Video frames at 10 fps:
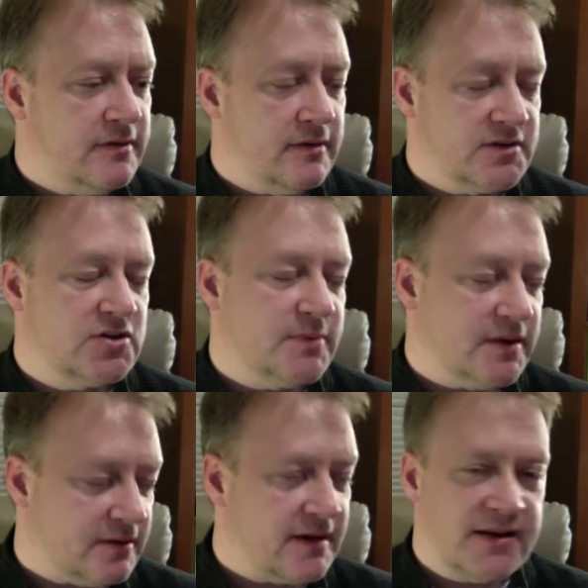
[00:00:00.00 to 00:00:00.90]
excuse me.
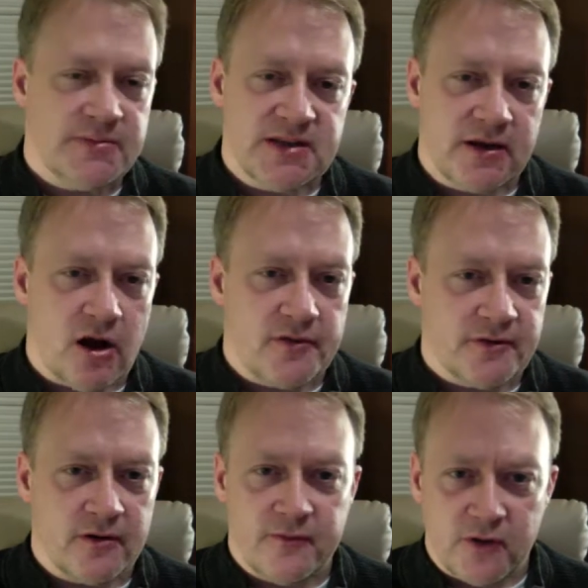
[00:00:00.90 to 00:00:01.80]
I keep saying
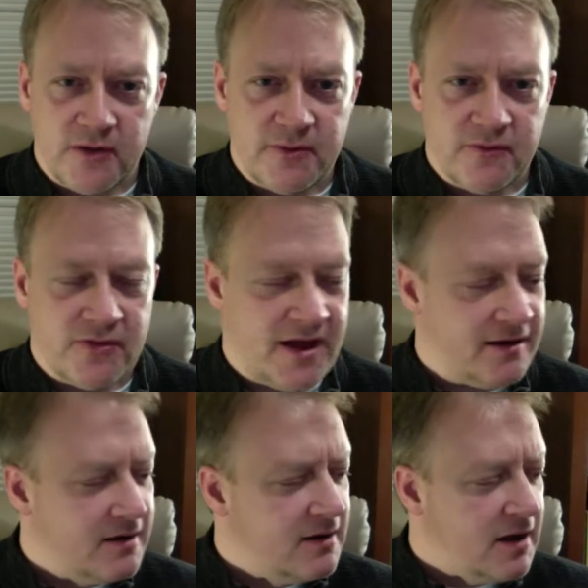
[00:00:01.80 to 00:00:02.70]
author. Forgive me for
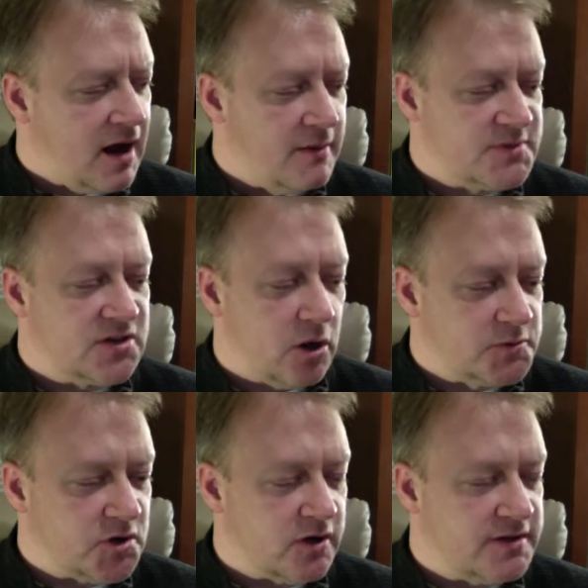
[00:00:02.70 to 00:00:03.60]
that.
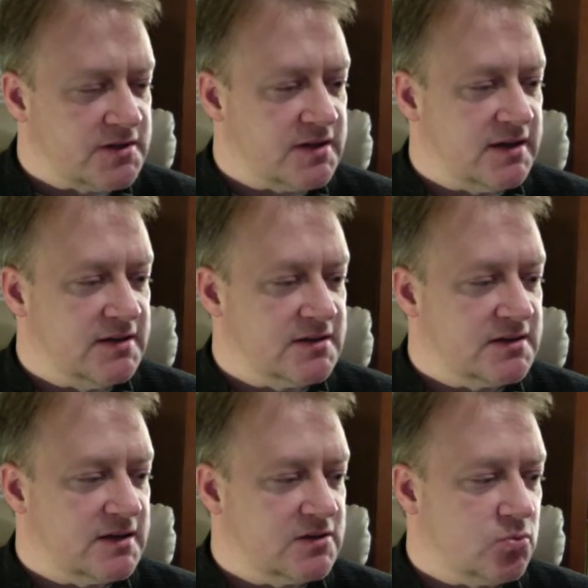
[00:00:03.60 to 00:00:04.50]
Sculptor
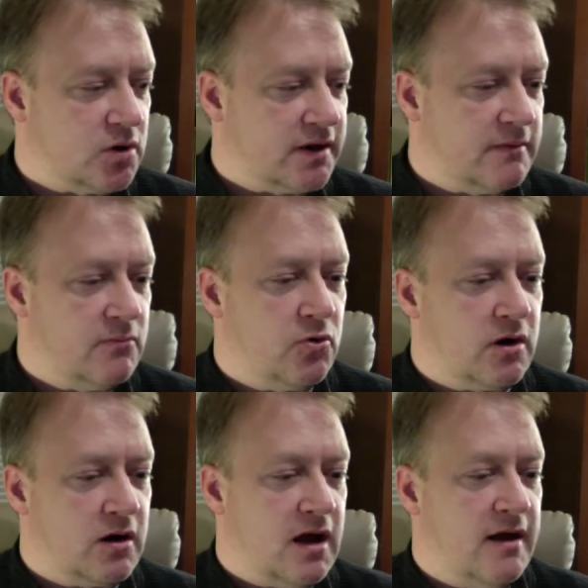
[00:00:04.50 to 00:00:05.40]
is working
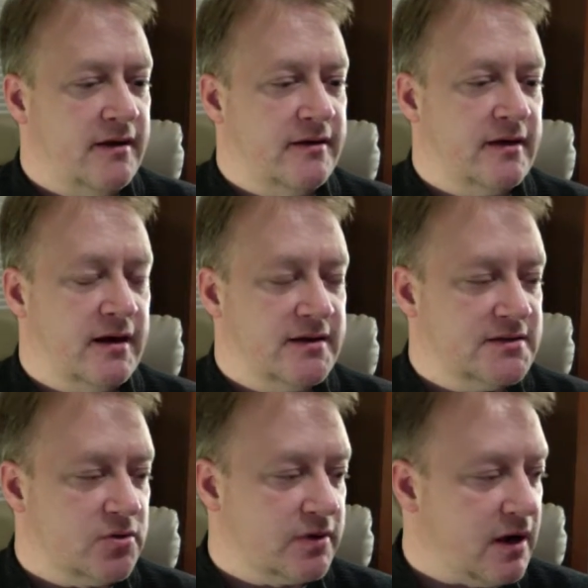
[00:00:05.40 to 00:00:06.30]
more on
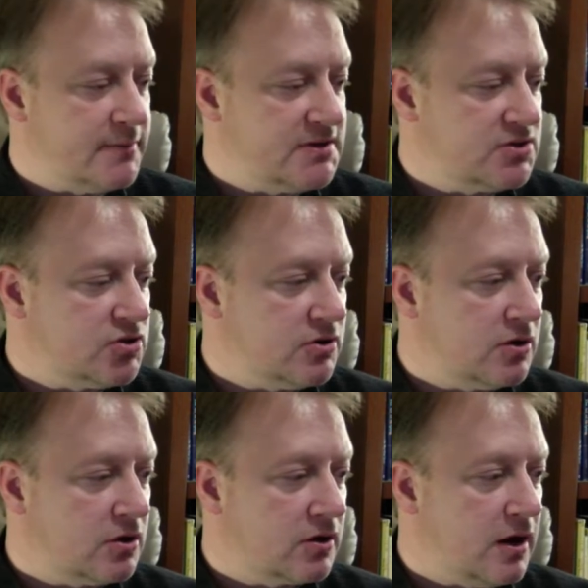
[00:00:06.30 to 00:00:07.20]
his own composition
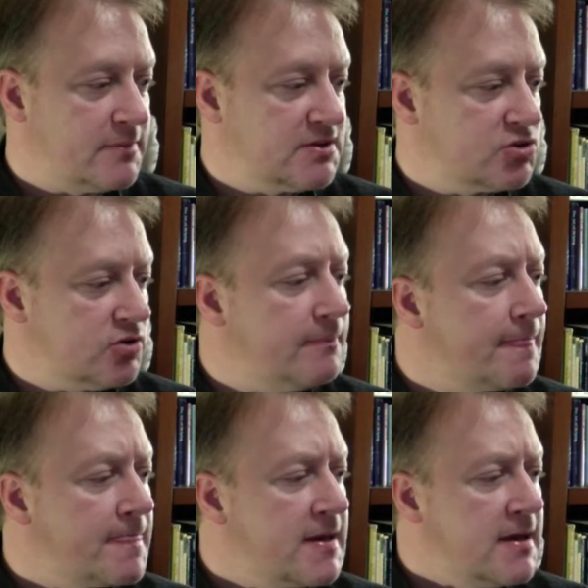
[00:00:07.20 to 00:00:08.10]
or her composition.
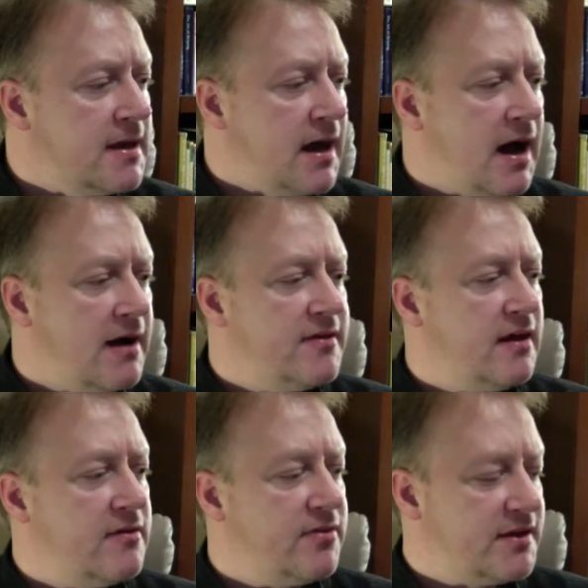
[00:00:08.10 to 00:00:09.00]
The
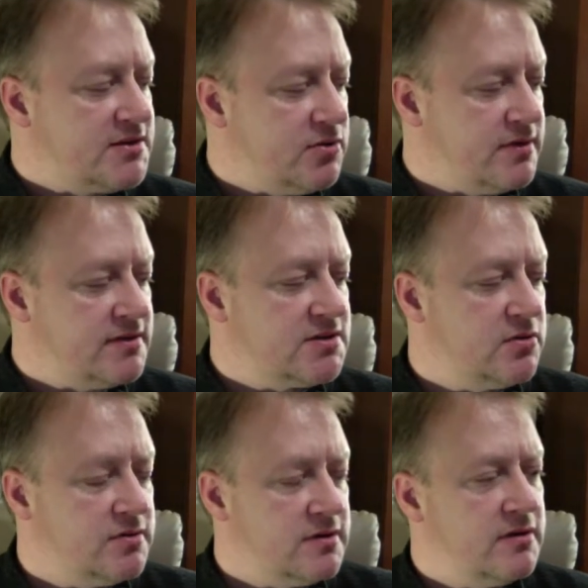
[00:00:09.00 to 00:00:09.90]
other thing too, then,
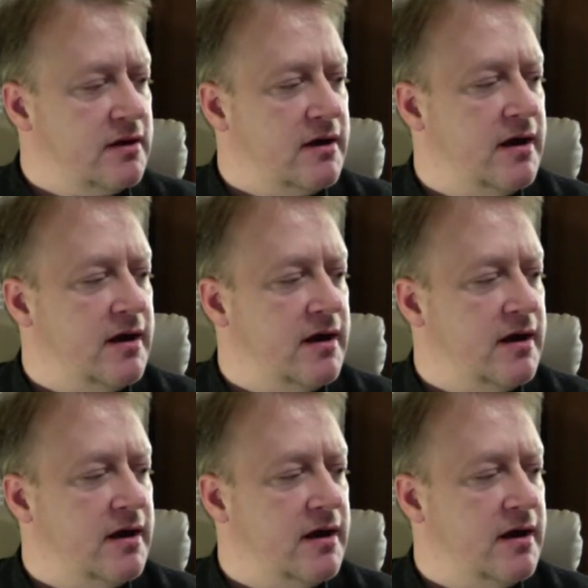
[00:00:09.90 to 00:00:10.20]
so the